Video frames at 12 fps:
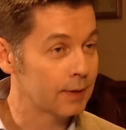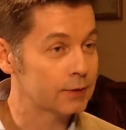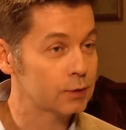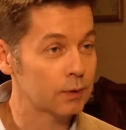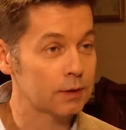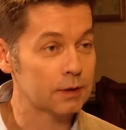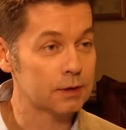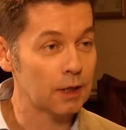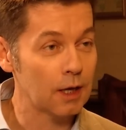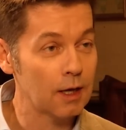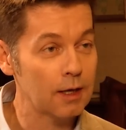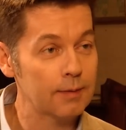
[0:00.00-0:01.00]
ministry at the
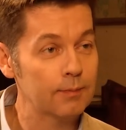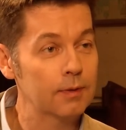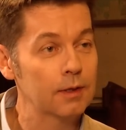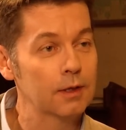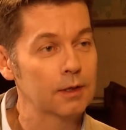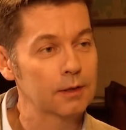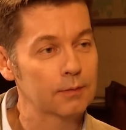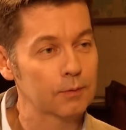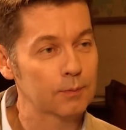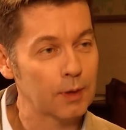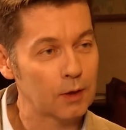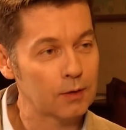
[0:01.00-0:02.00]
time,
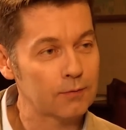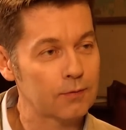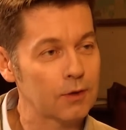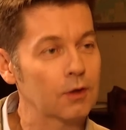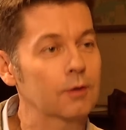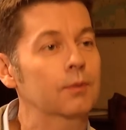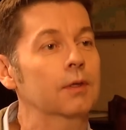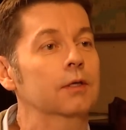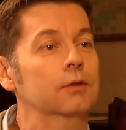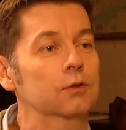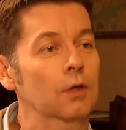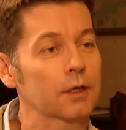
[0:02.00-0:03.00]
reparative therapy
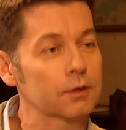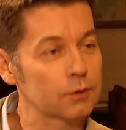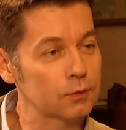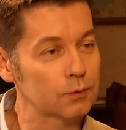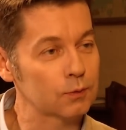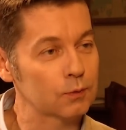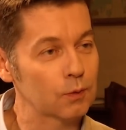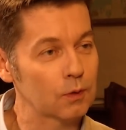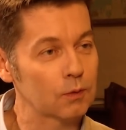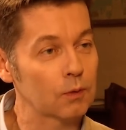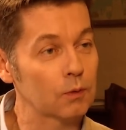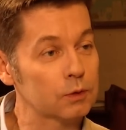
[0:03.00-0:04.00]
and trying to
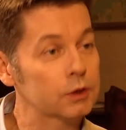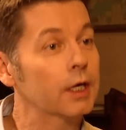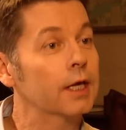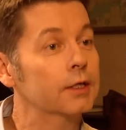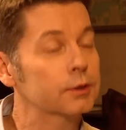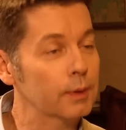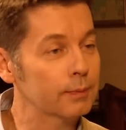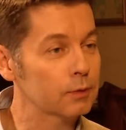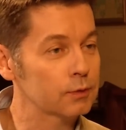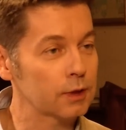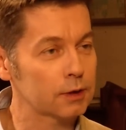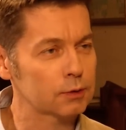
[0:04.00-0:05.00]
quote-unquote change
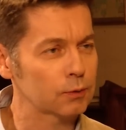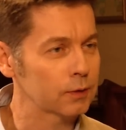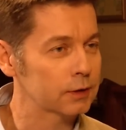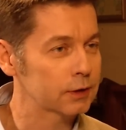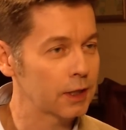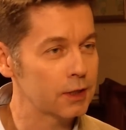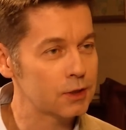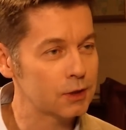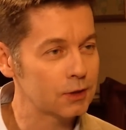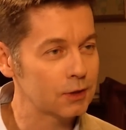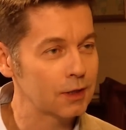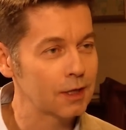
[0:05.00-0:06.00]
people's sexual
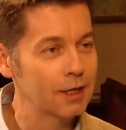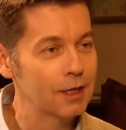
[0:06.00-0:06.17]
orientation.